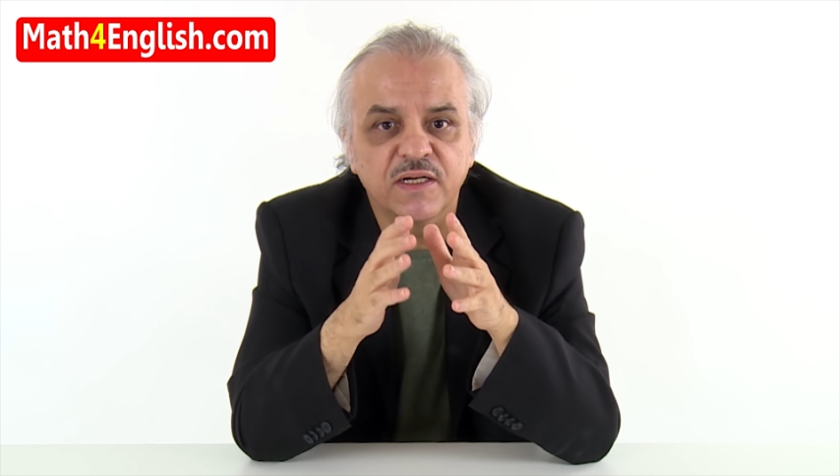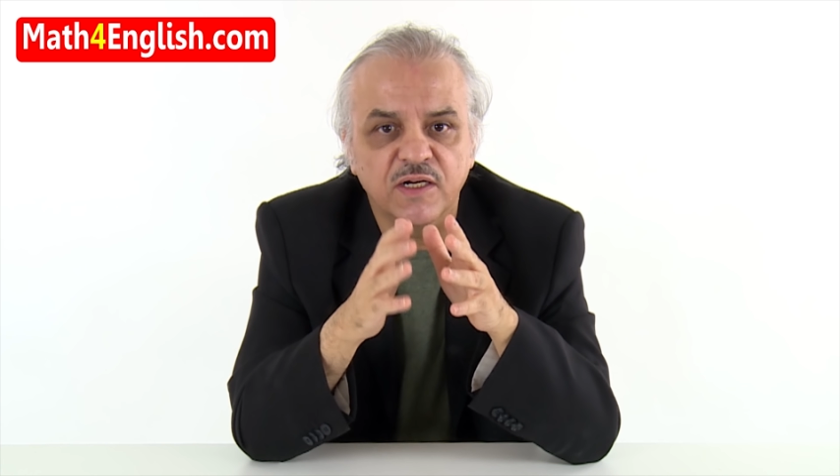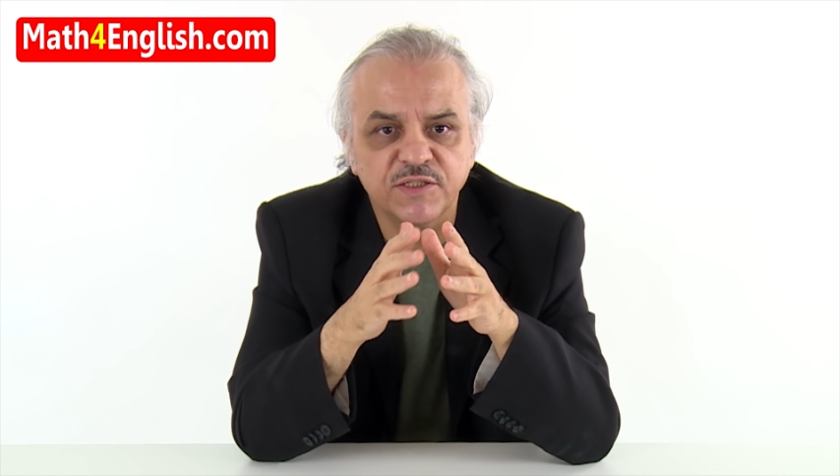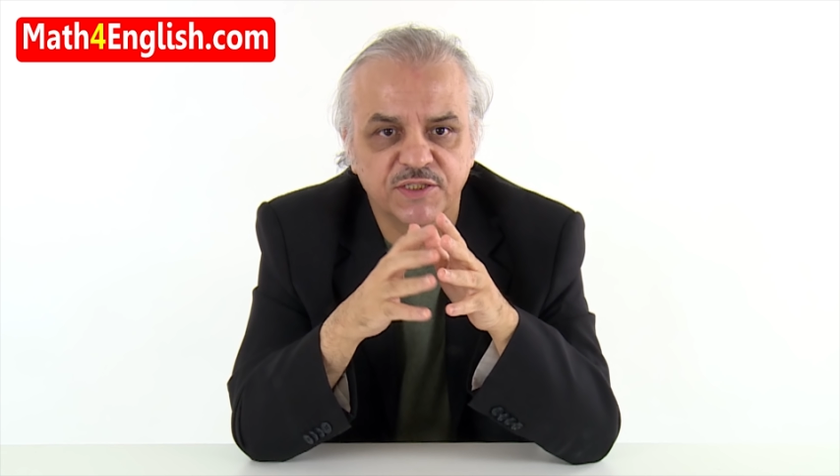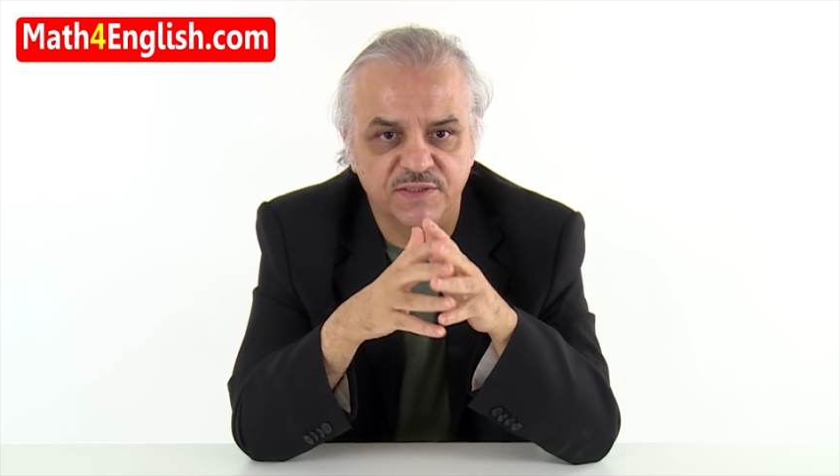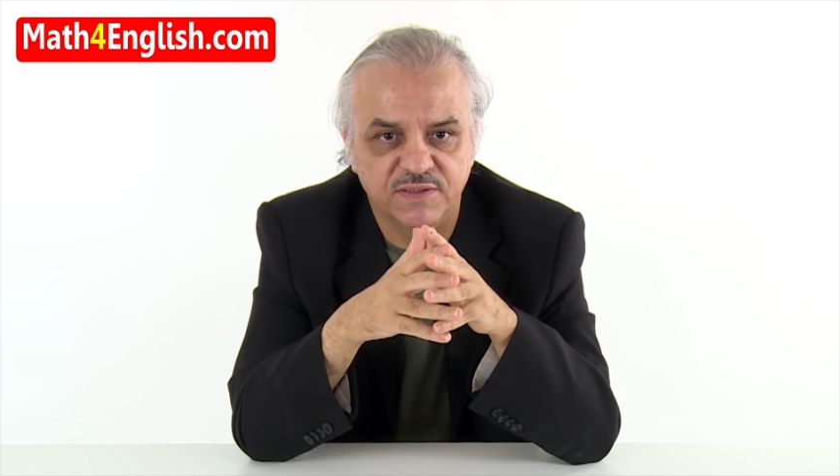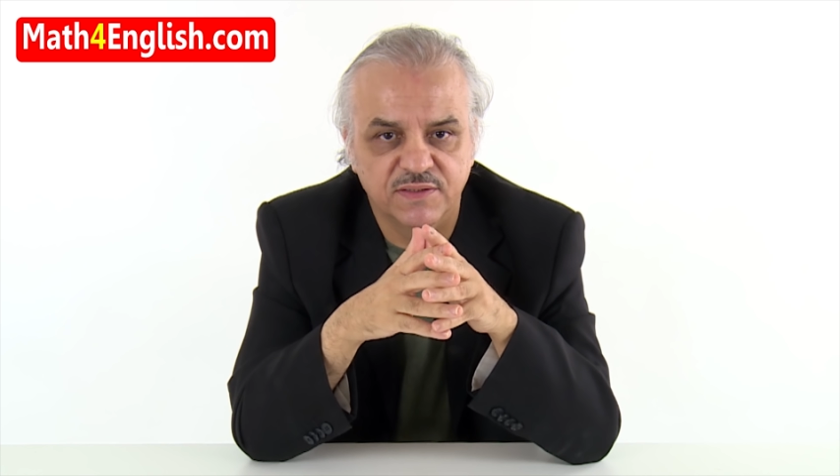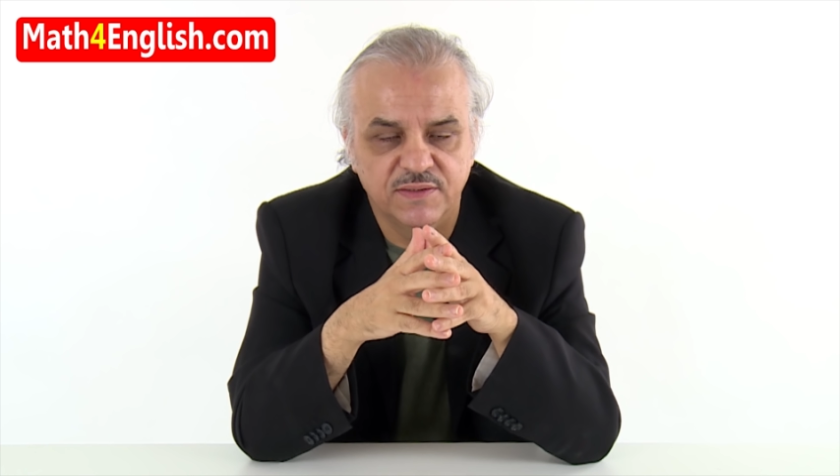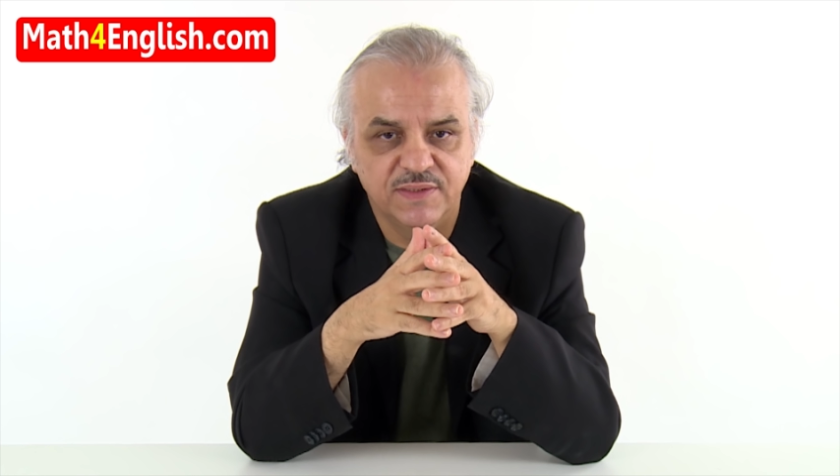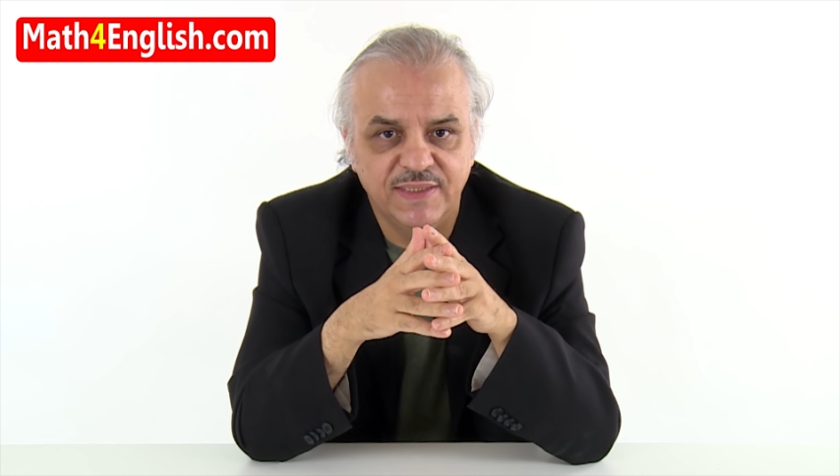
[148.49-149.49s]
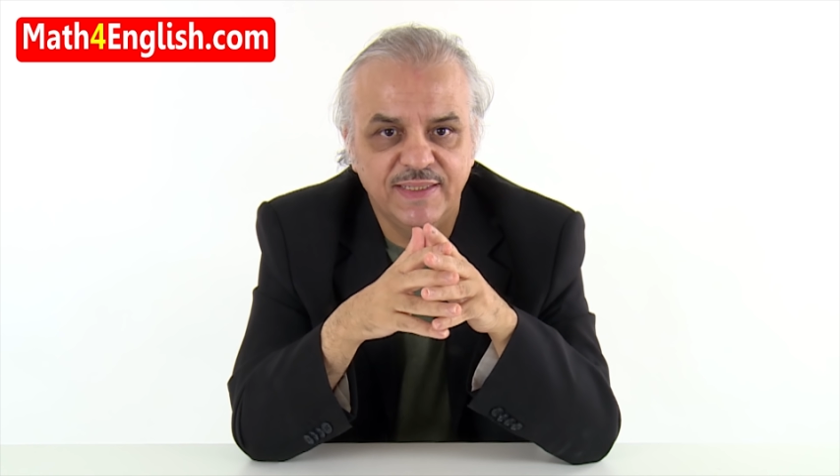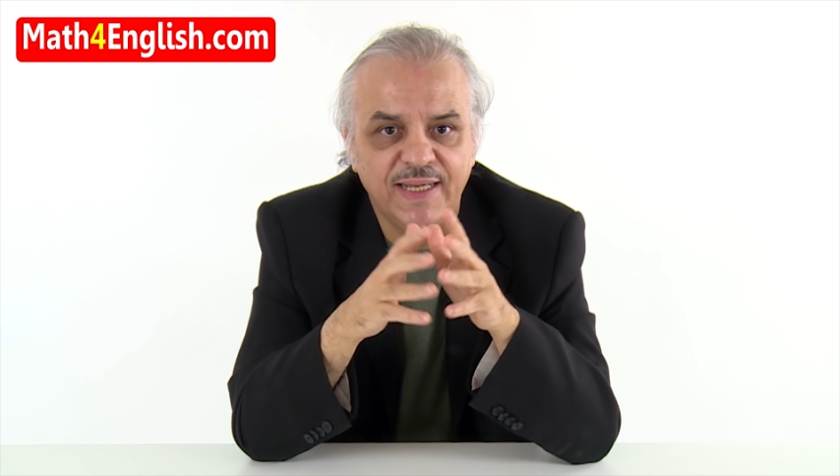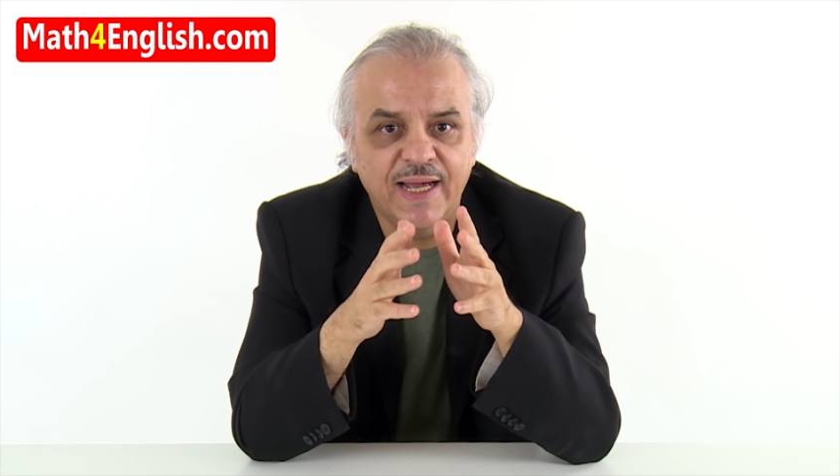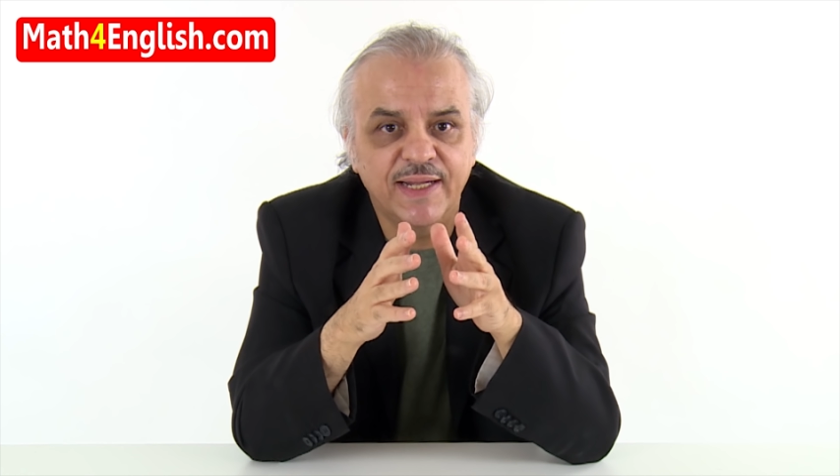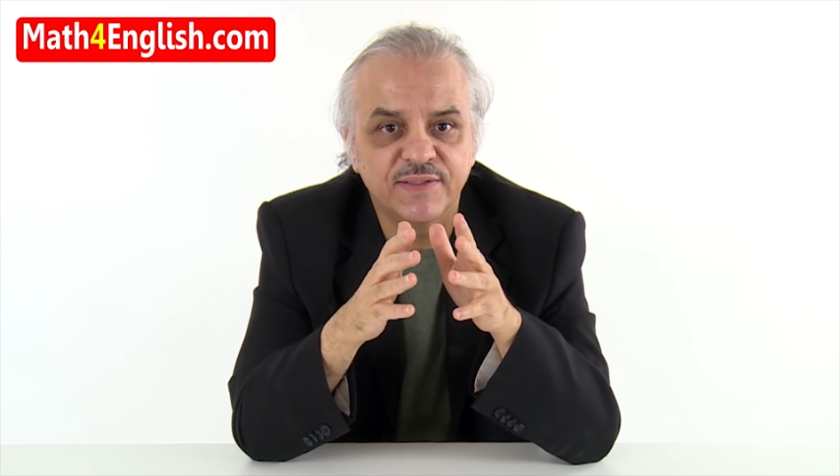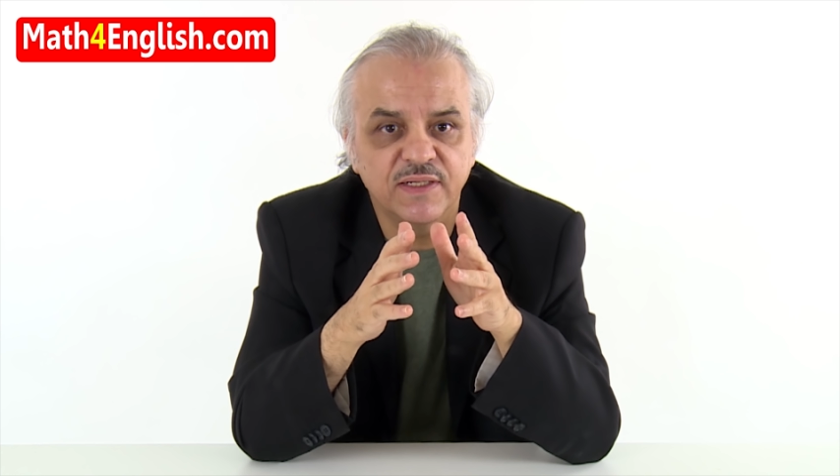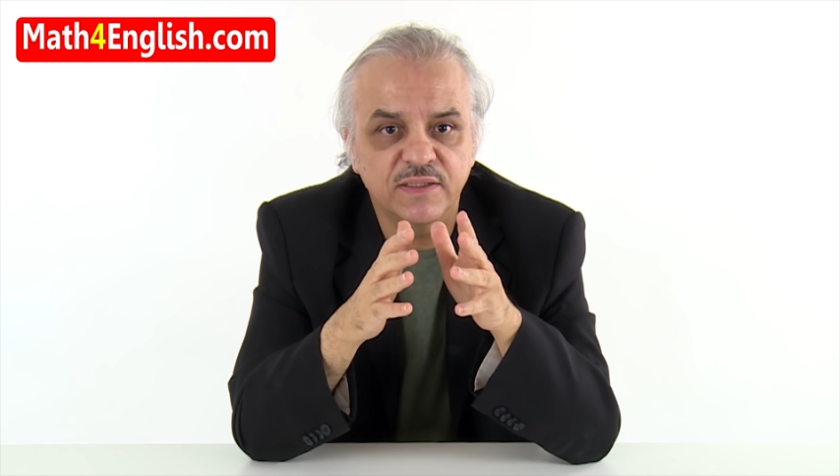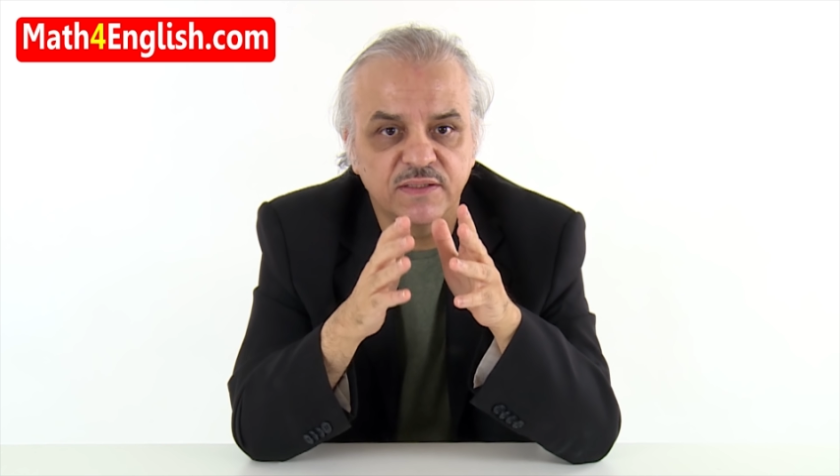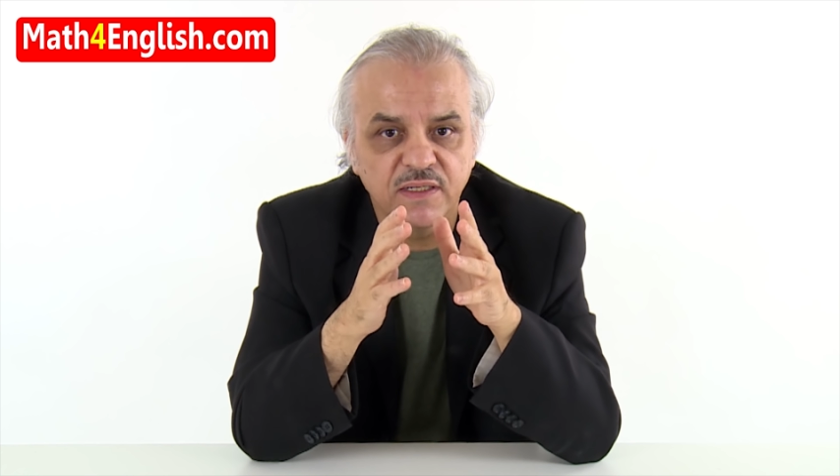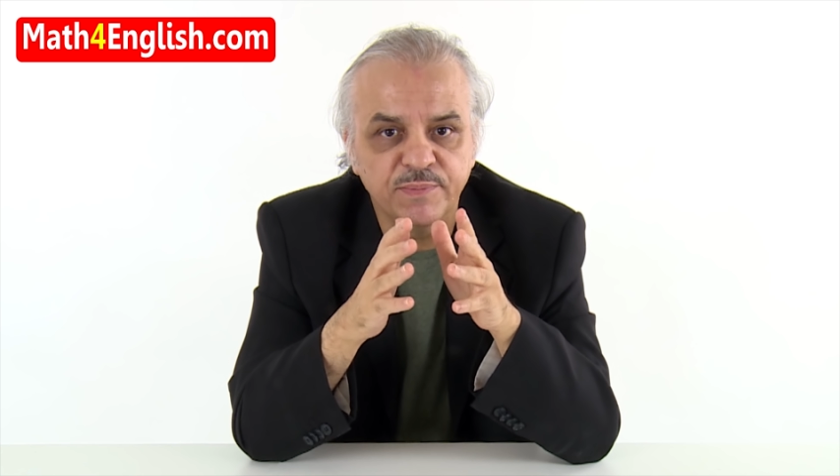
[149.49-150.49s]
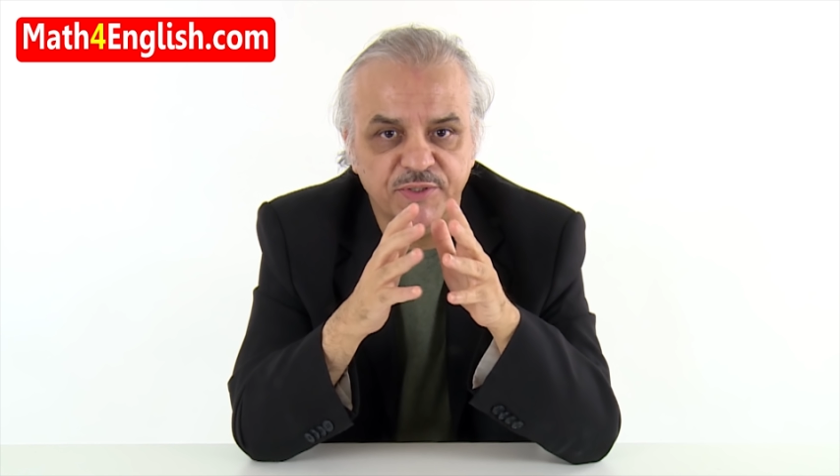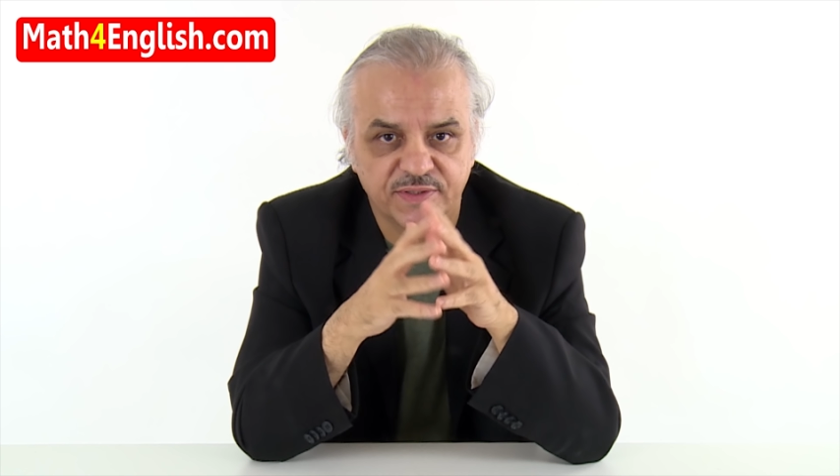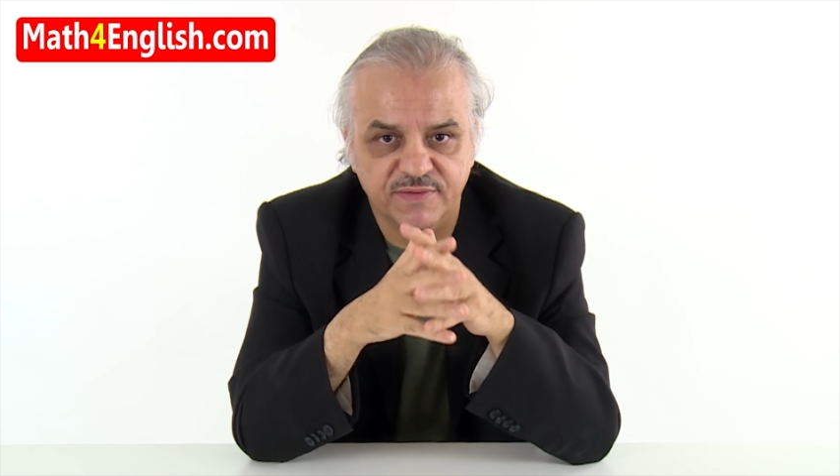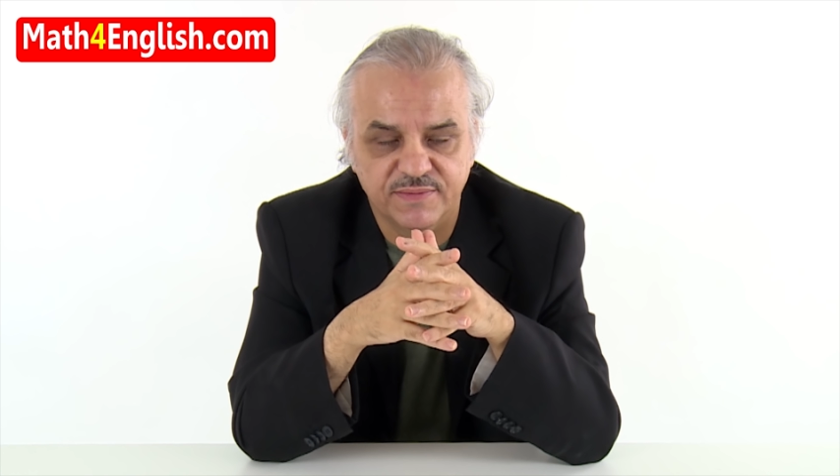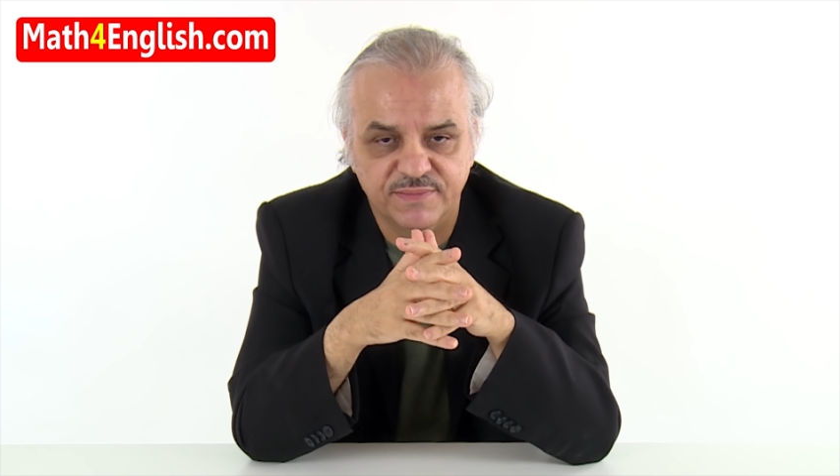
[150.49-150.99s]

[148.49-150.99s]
conscious and deliberate.